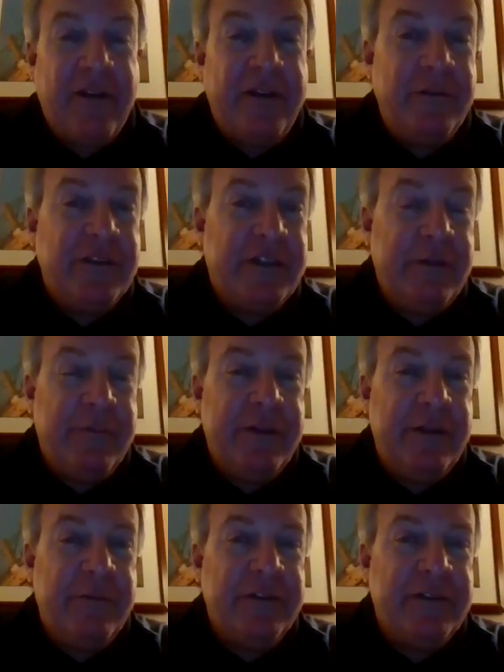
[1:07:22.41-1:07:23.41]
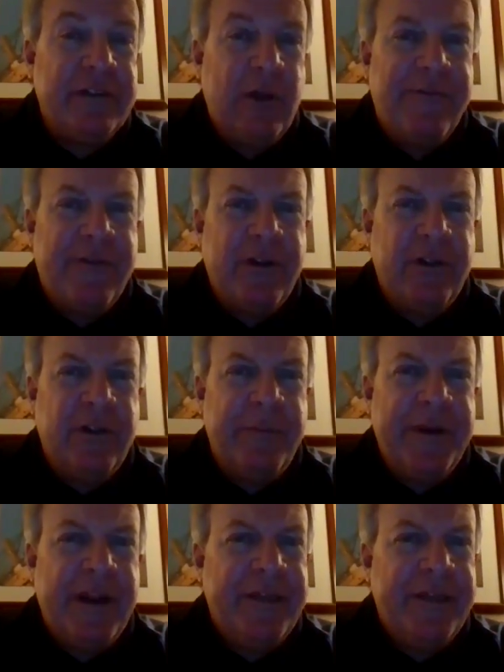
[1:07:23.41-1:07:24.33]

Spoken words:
It was slow for a little bit.